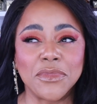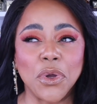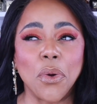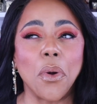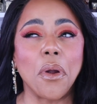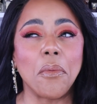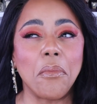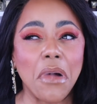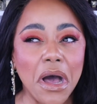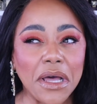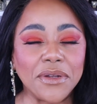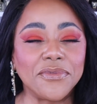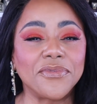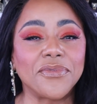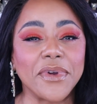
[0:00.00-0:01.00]

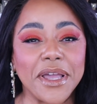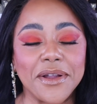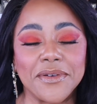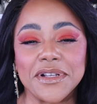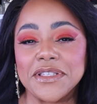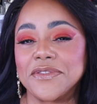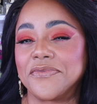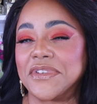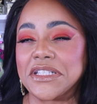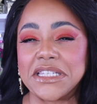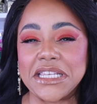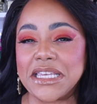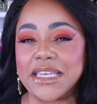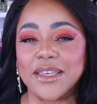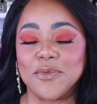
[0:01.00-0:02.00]
gourmand fragrance
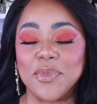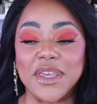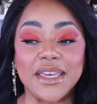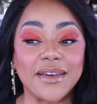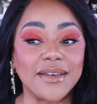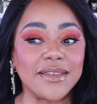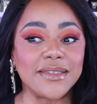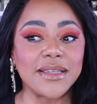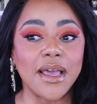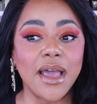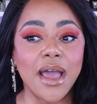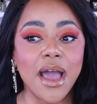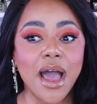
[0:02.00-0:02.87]
fatigue, because